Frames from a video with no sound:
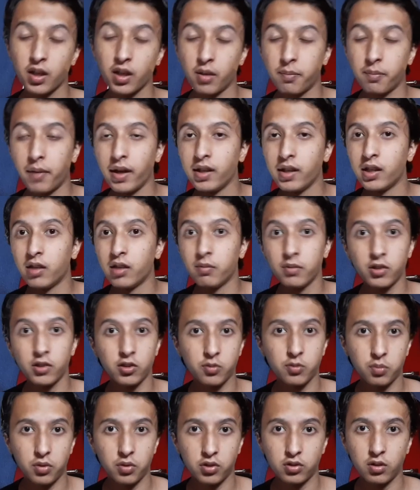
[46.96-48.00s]
my name
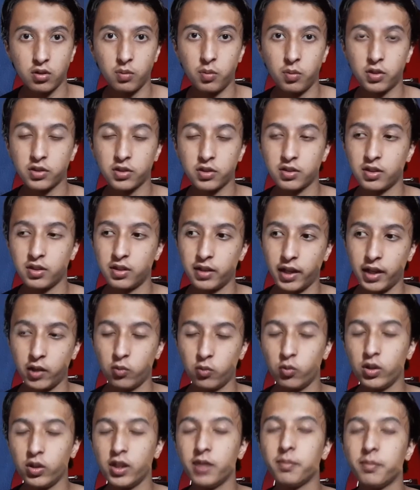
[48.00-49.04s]
is Prajwal Basnet and
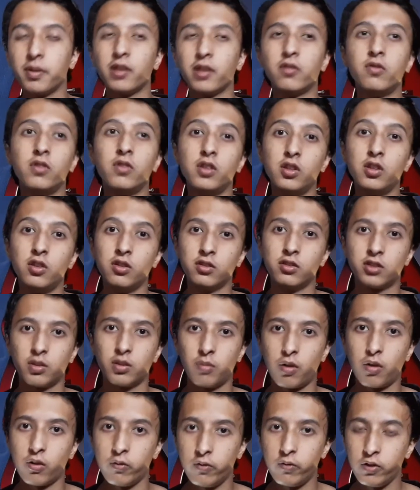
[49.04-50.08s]
we make videos
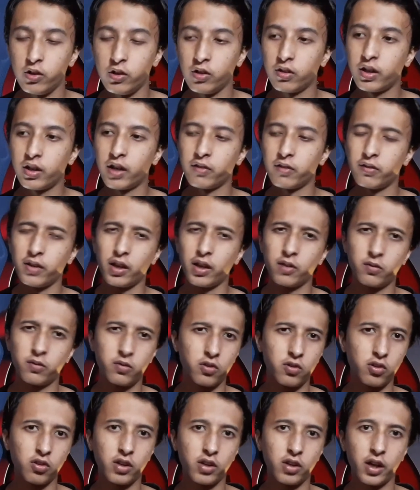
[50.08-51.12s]
about videography and
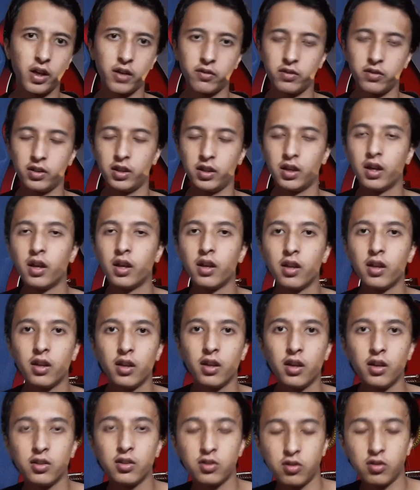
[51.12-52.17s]
photography.
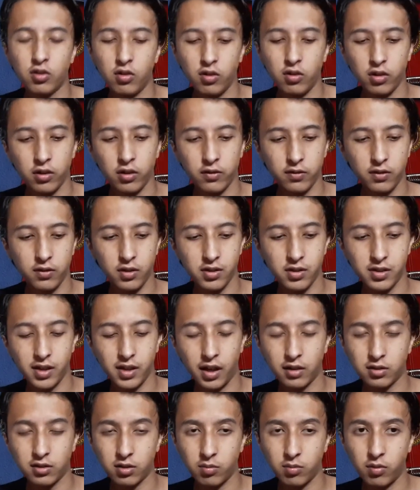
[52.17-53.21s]
So if these
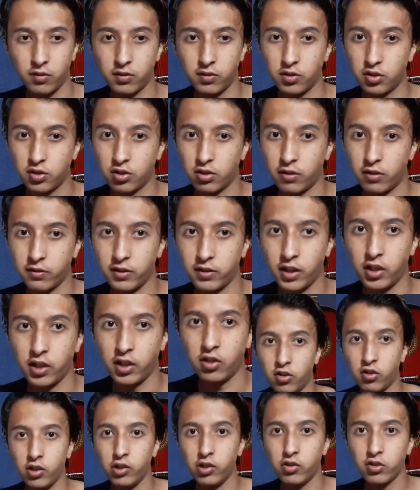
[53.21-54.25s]
are some of the stuff that
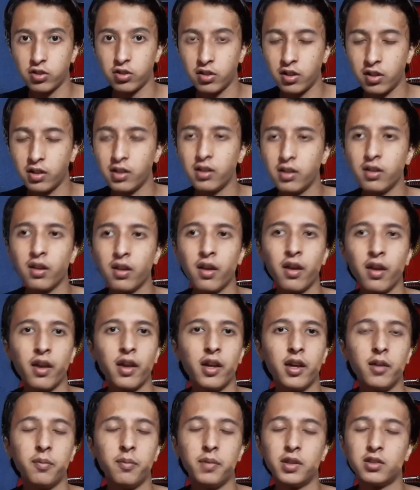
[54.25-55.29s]
you're interested in,
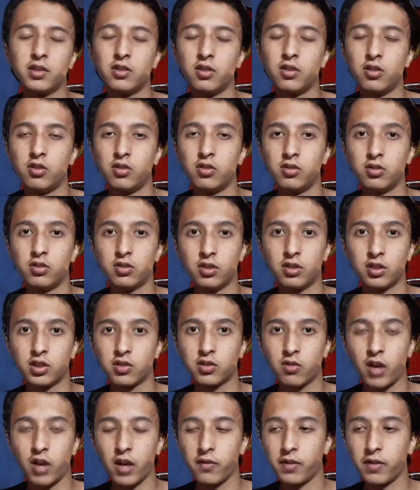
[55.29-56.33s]
make sure to
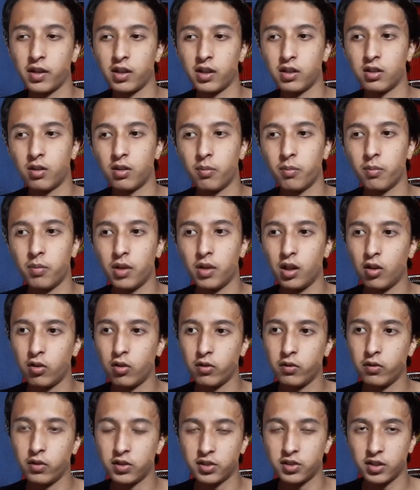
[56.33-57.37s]
subscribe and hit the bell
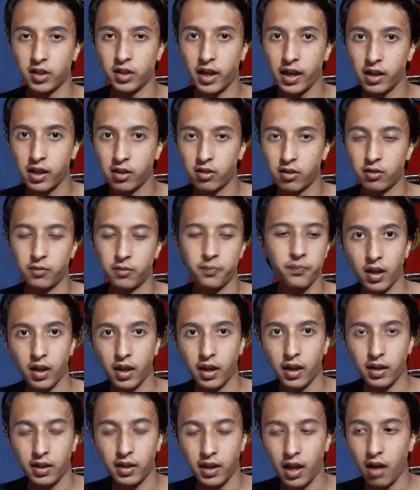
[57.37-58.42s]
notification icon.
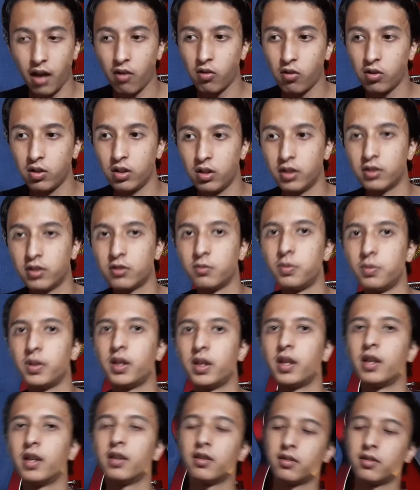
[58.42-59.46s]
And now let's
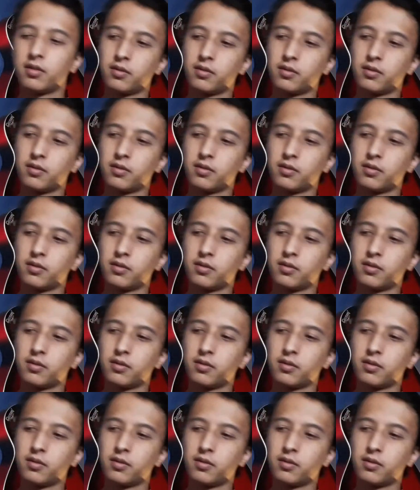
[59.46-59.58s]
begin.